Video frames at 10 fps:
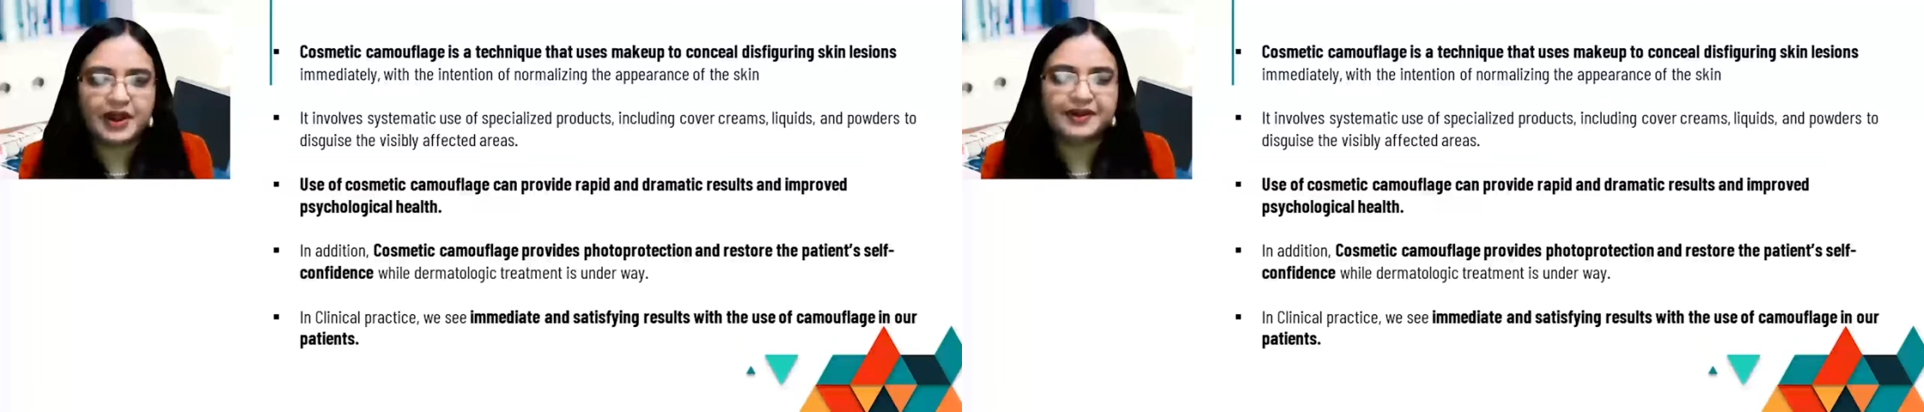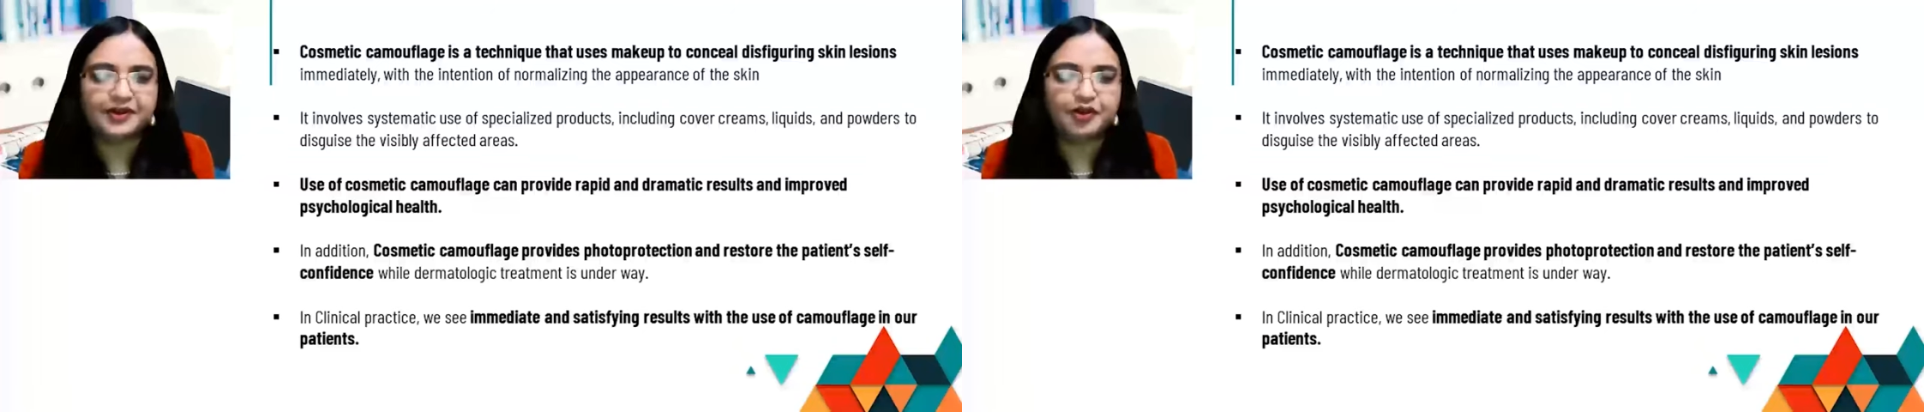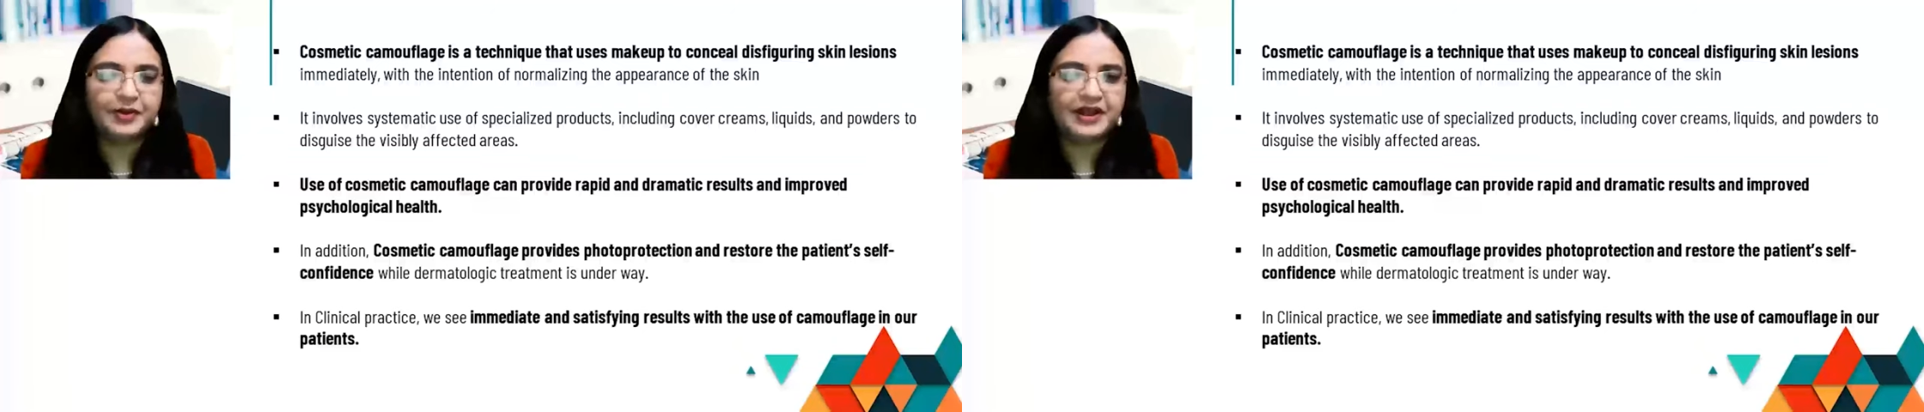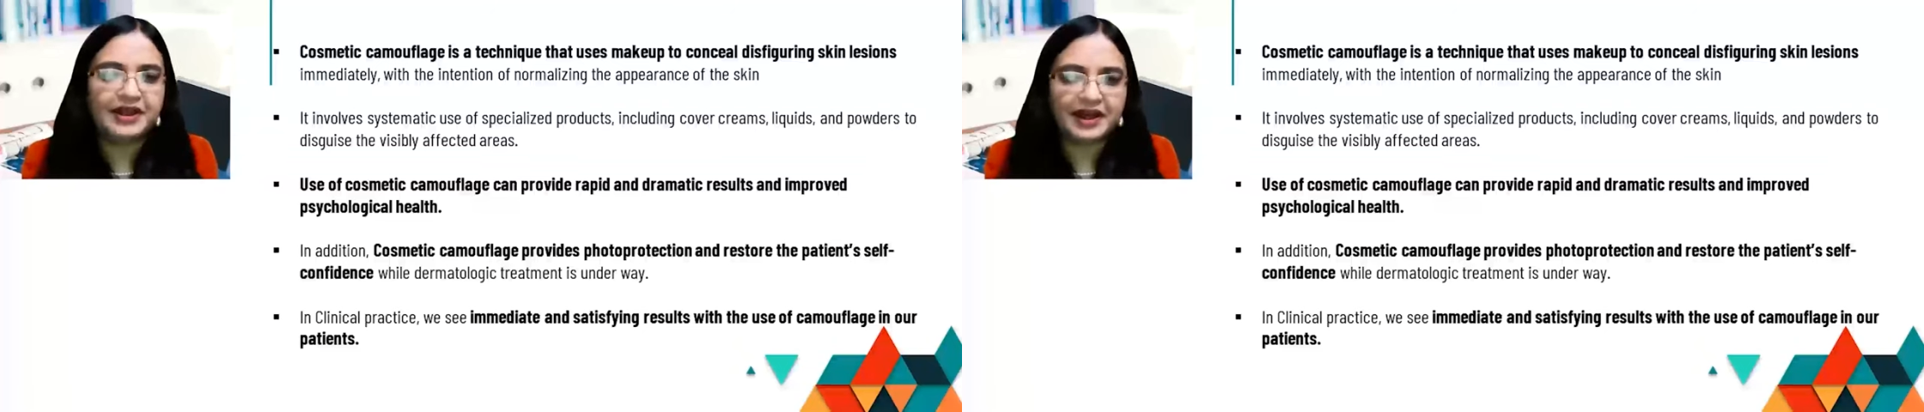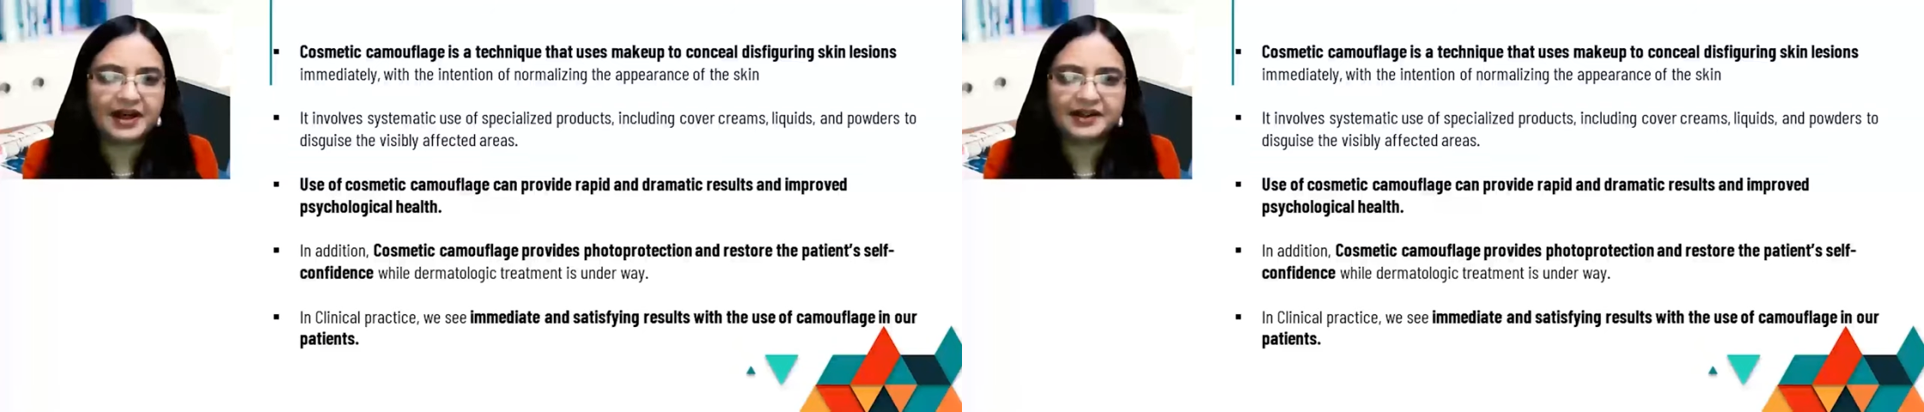and so
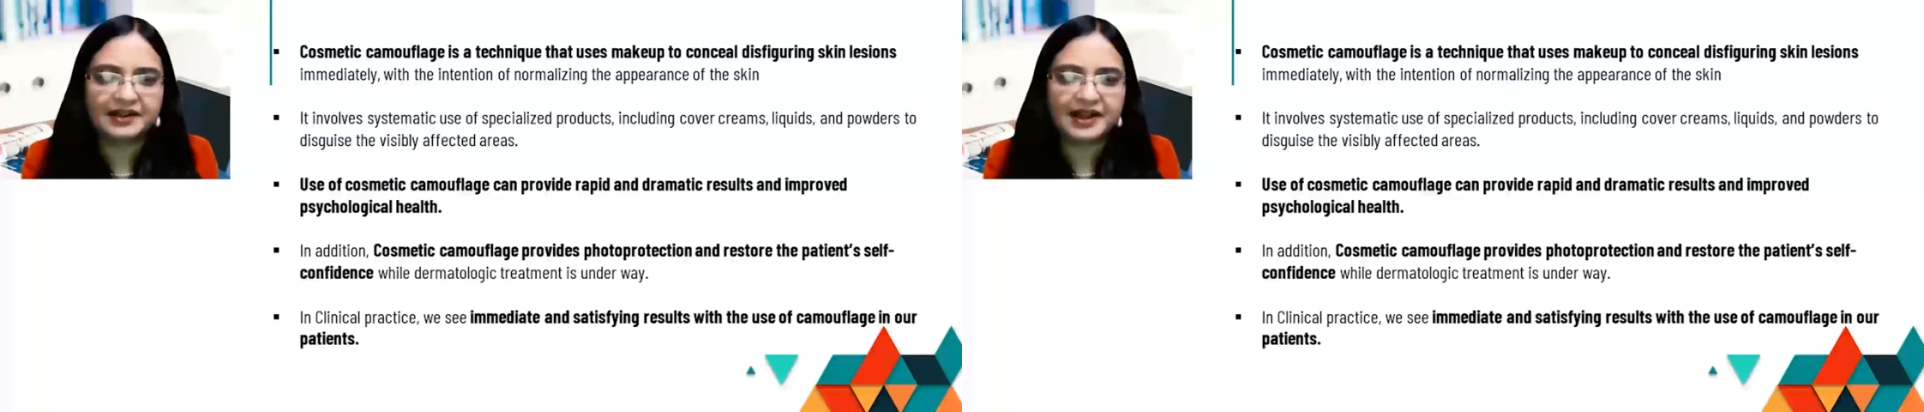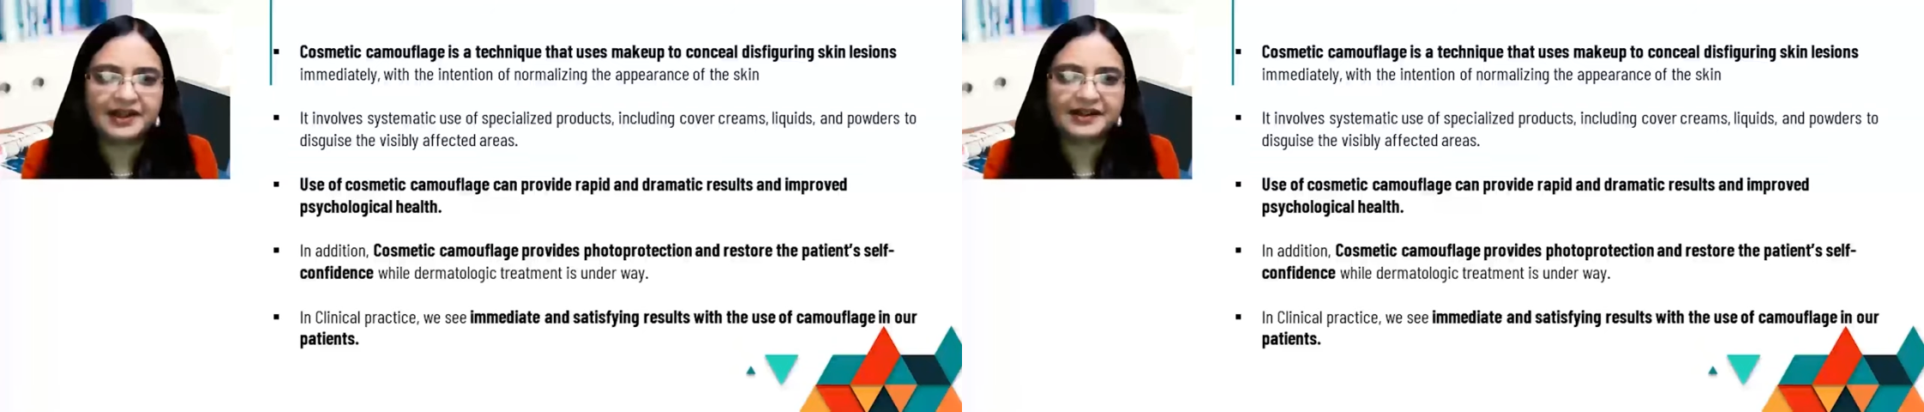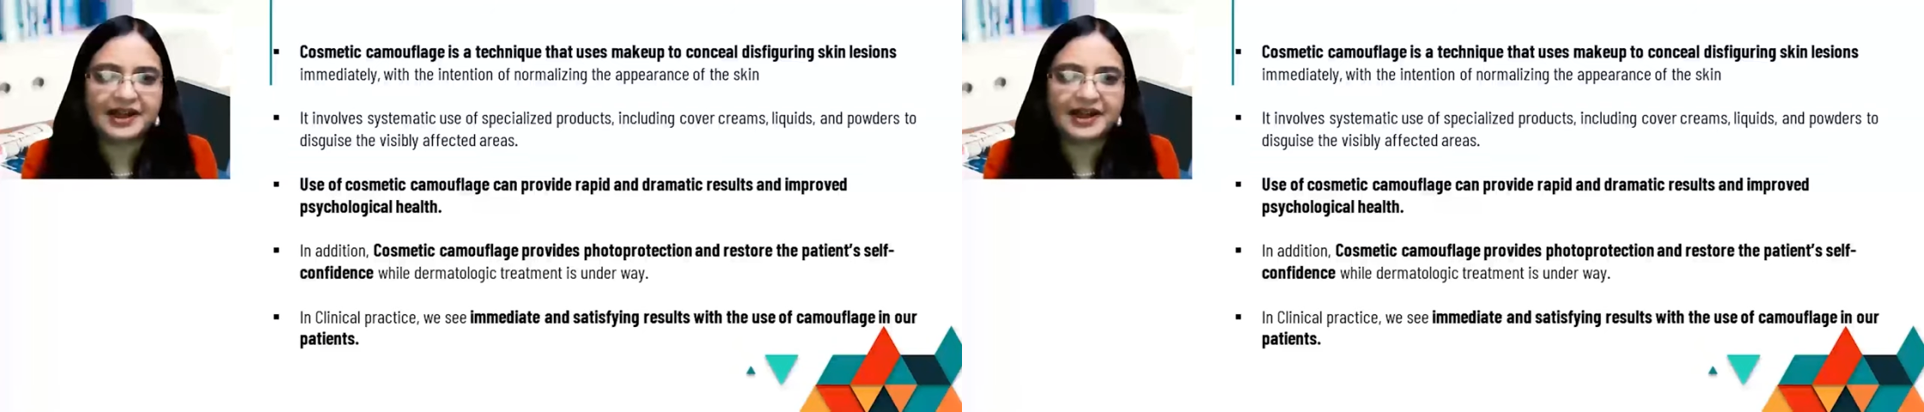many other things.